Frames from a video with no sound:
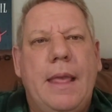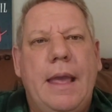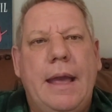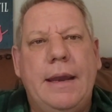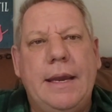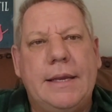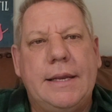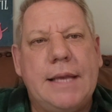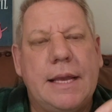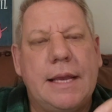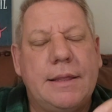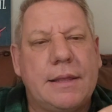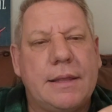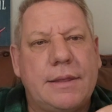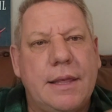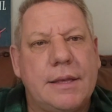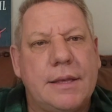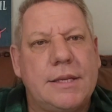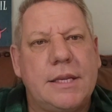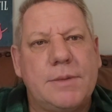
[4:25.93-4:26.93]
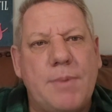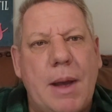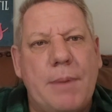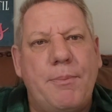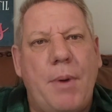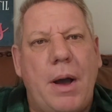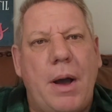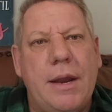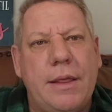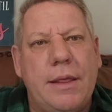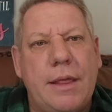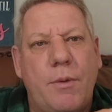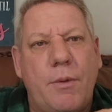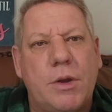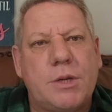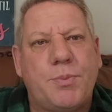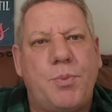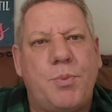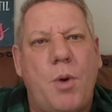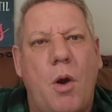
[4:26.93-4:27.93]
And he said that this is my body that
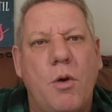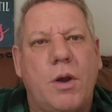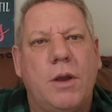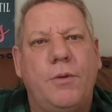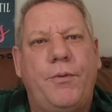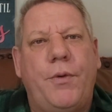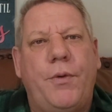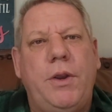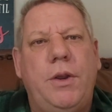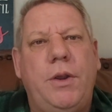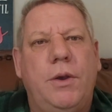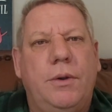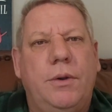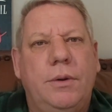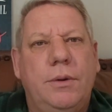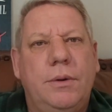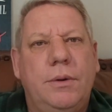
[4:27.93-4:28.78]
was broken for you.